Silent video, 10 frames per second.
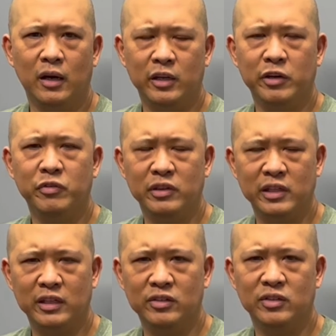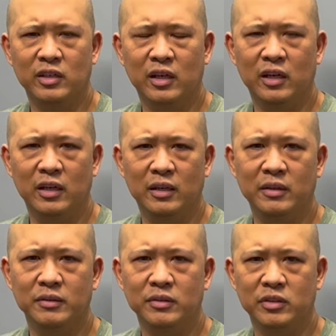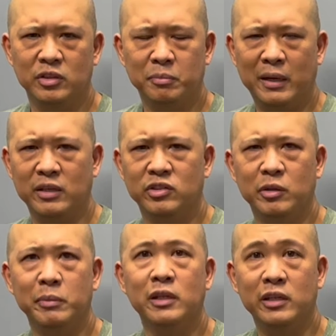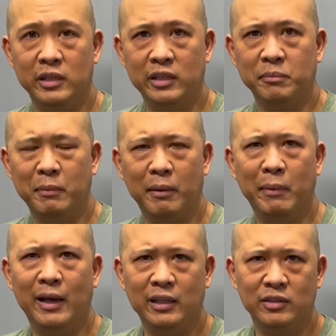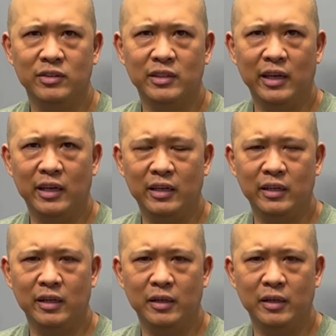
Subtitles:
different things, just my stability, my balance, and